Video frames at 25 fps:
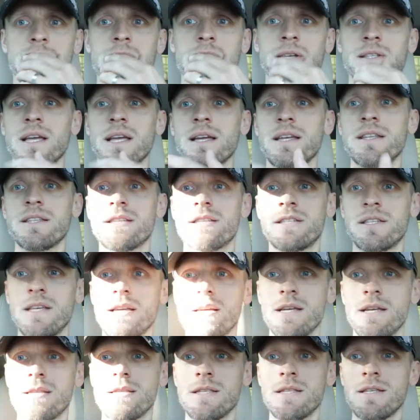Because I can
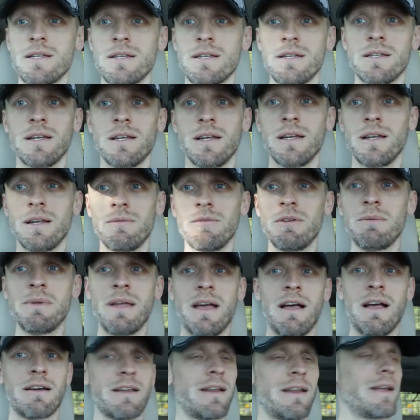see it in the, I mean,
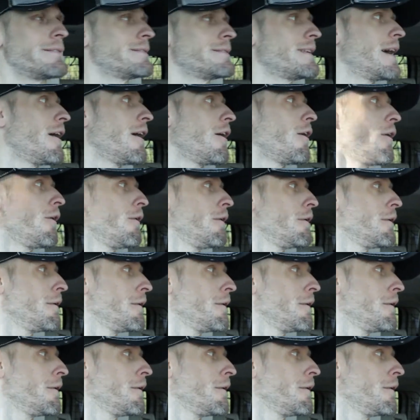how can I tell?